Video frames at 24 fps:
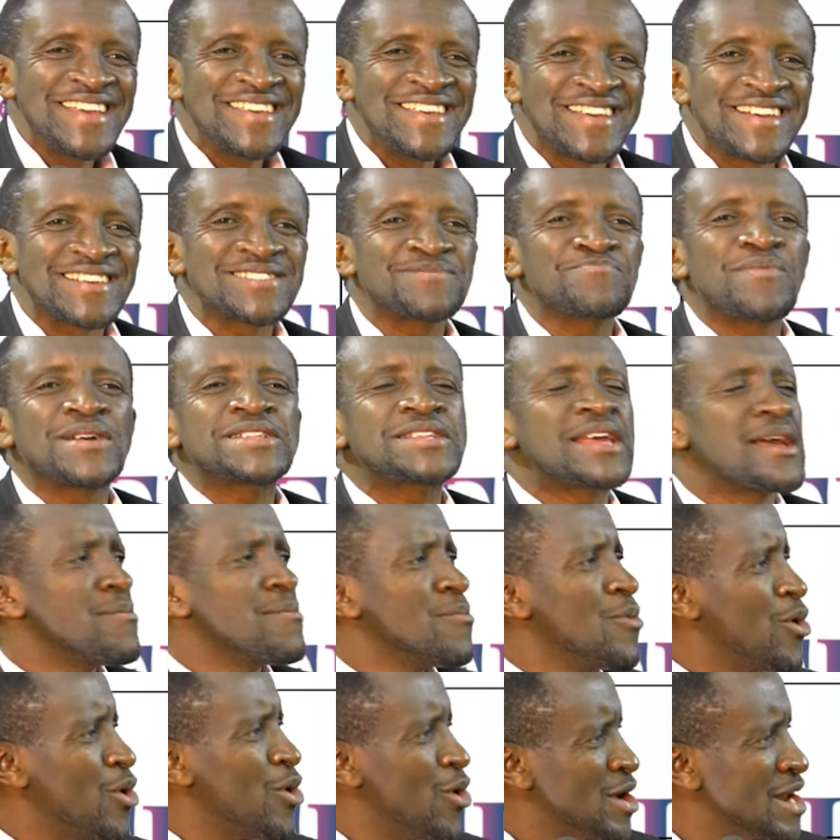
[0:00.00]
Yes, but I
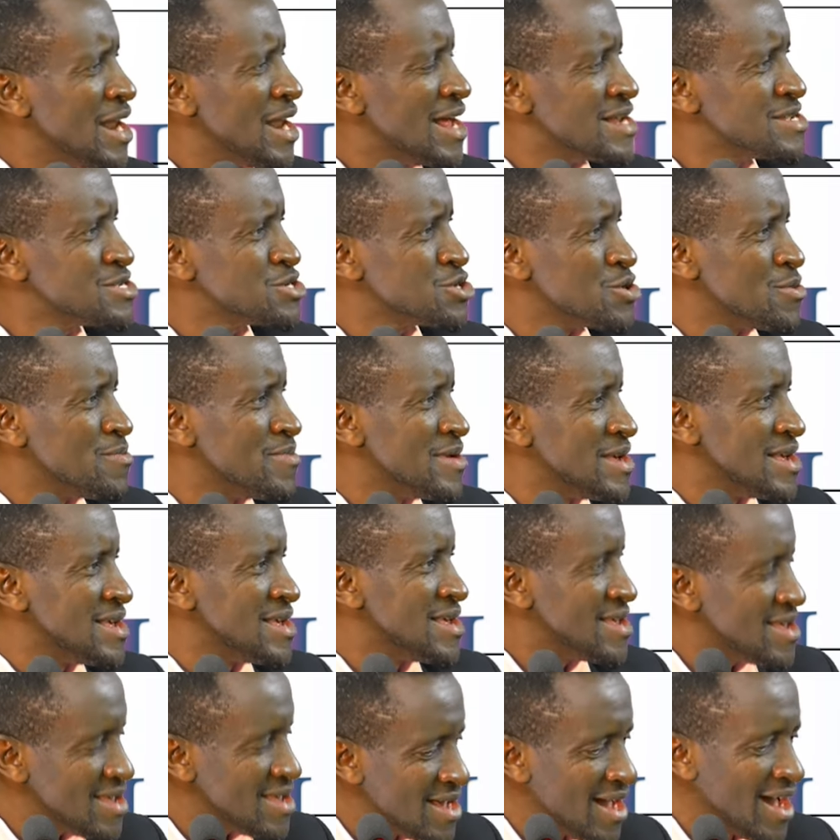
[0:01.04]
am honored to be
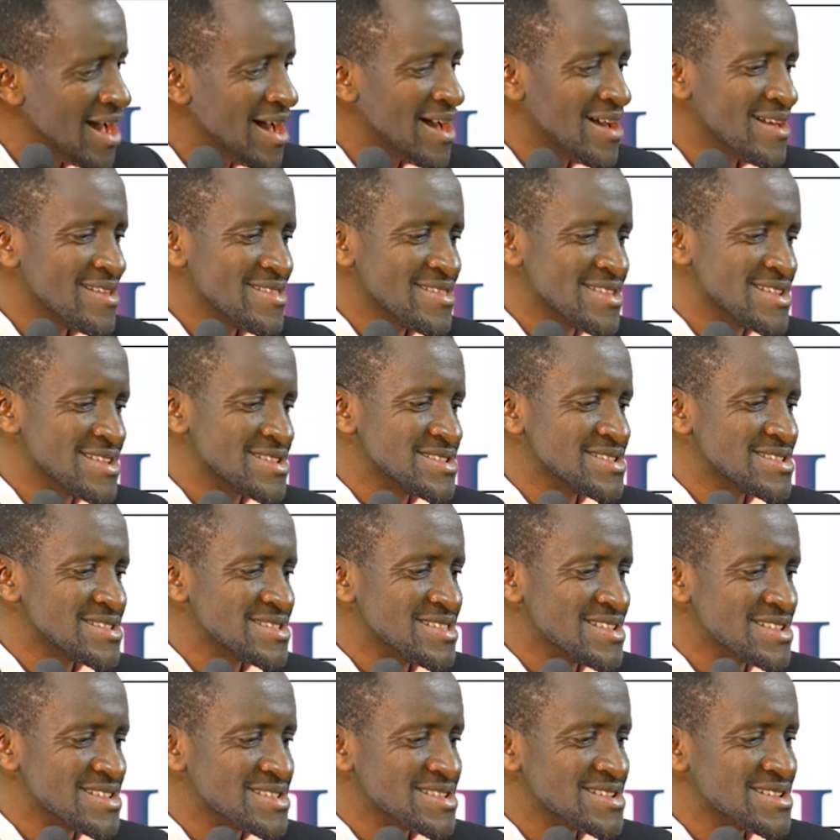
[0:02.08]
here
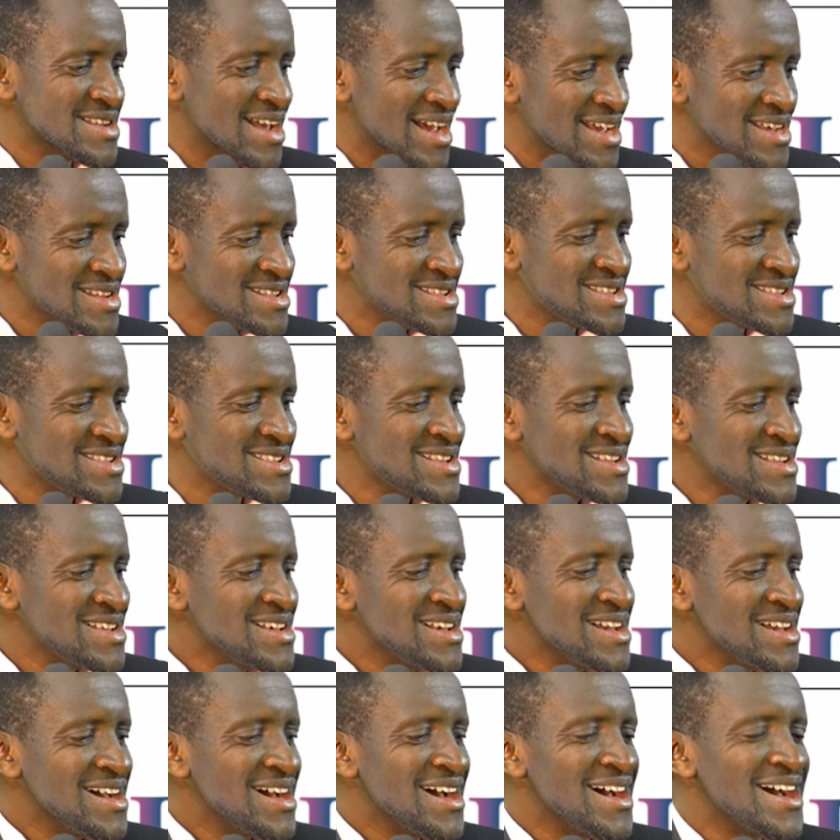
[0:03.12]
this night
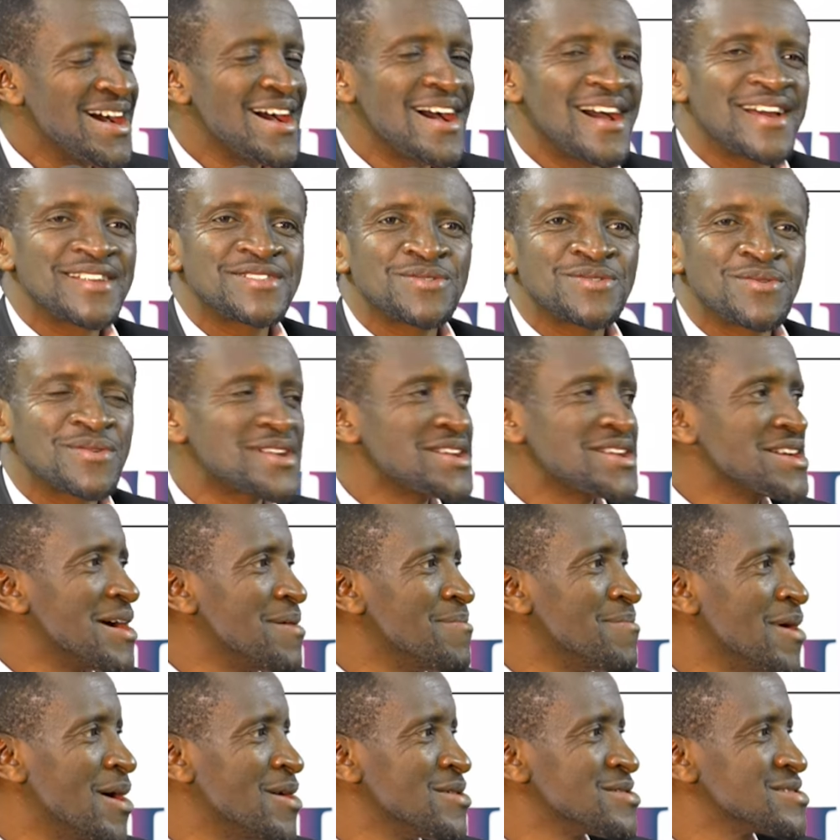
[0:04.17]
talking
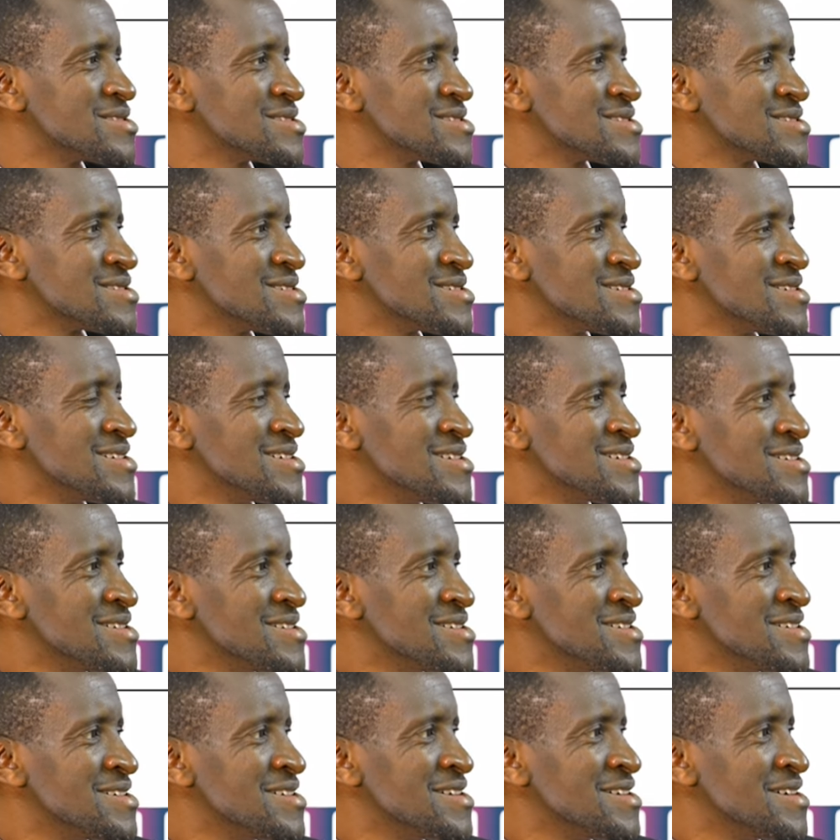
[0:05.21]
about
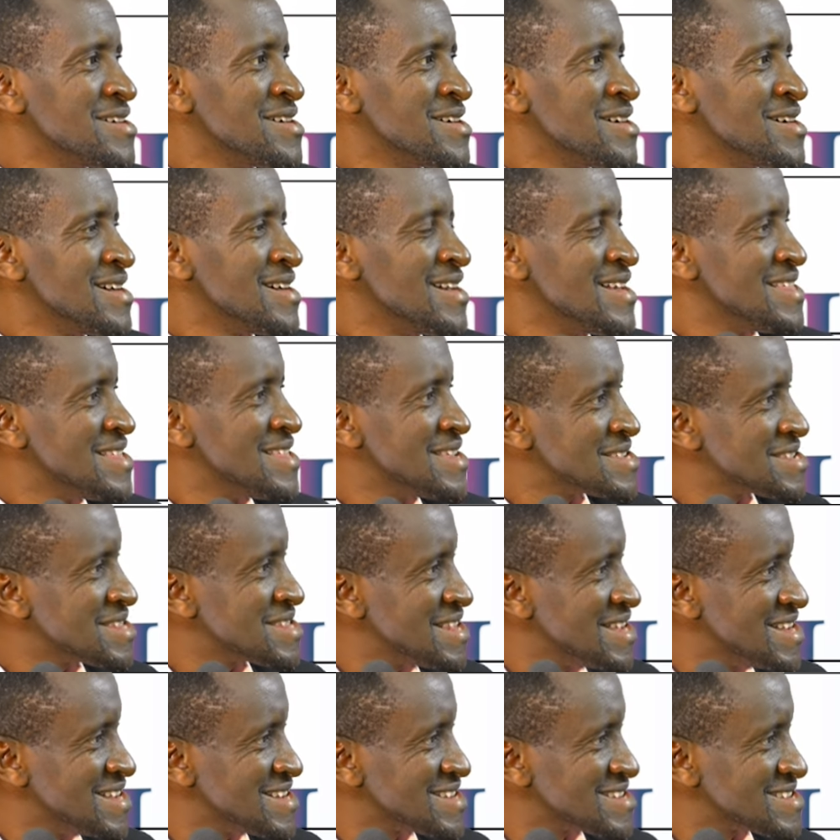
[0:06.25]
these
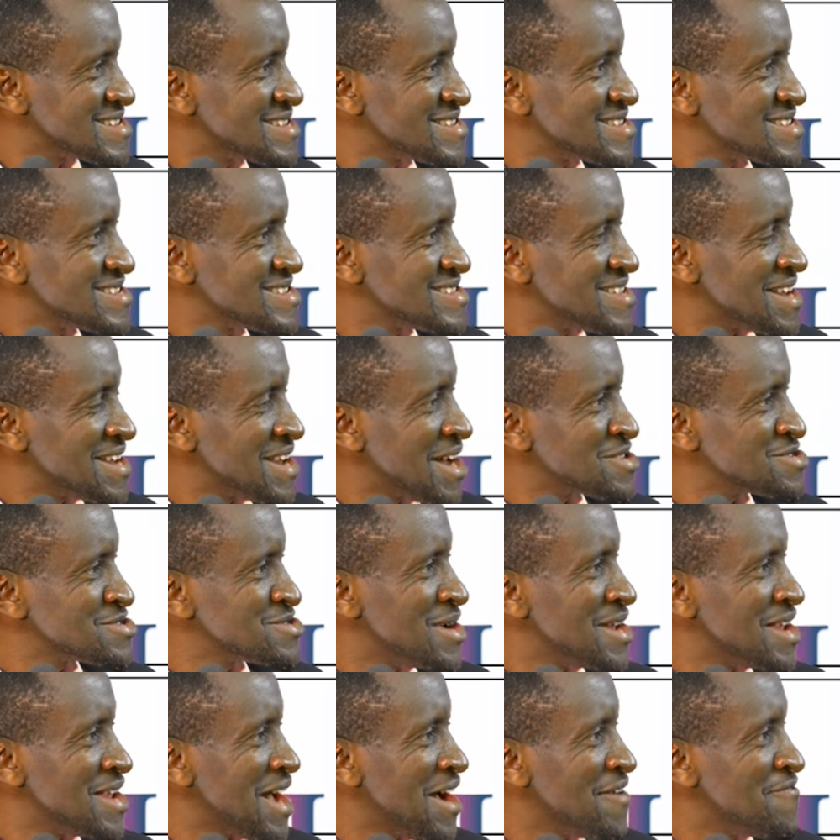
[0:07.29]
things that
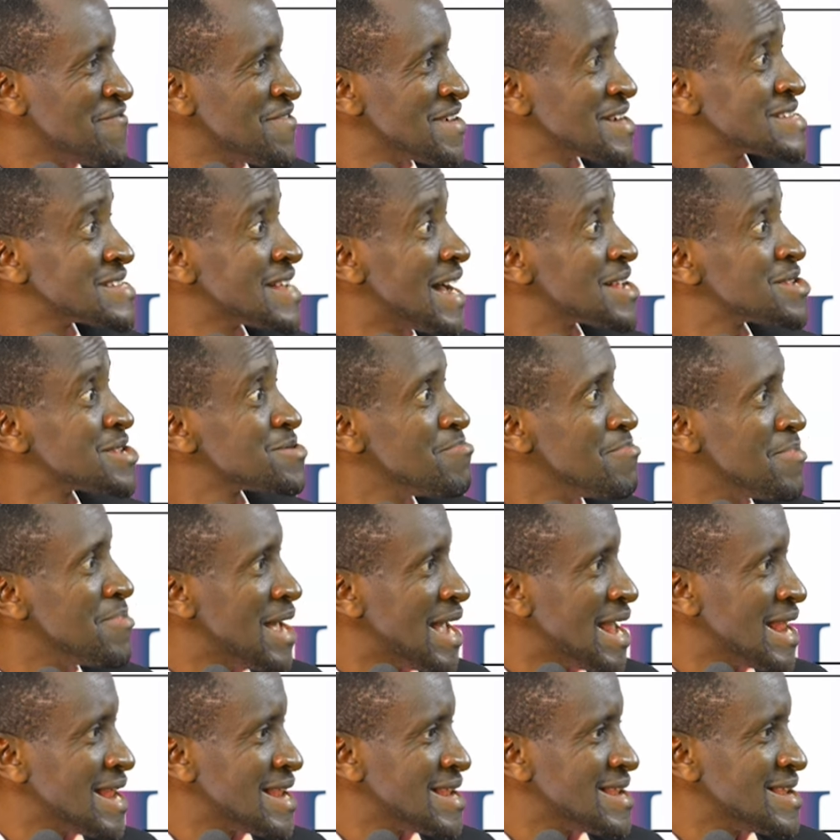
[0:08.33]
actually affect us
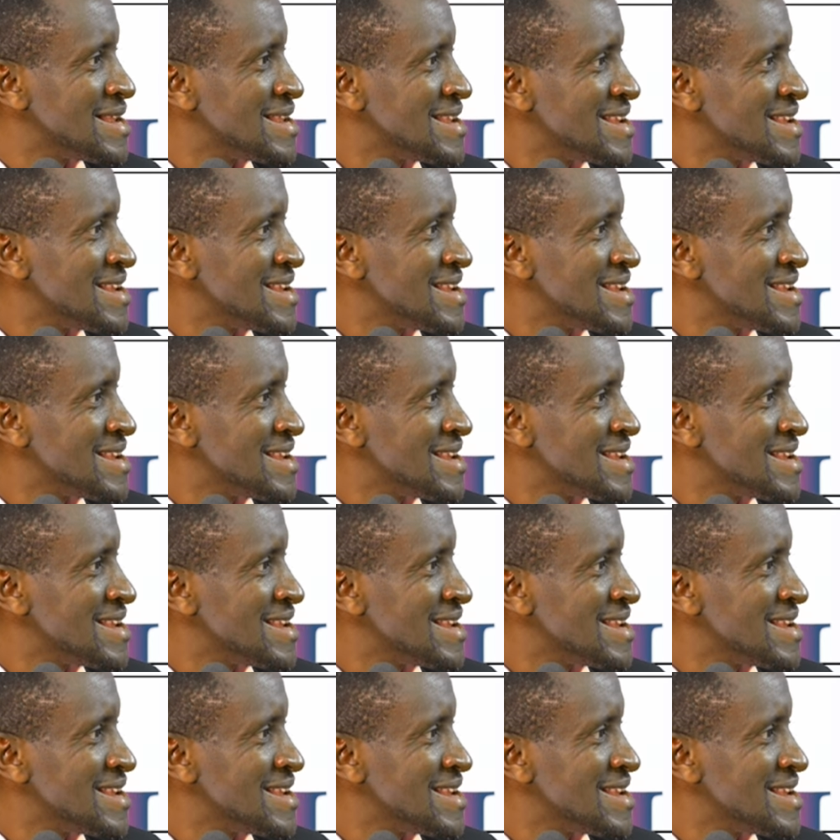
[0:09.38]
men.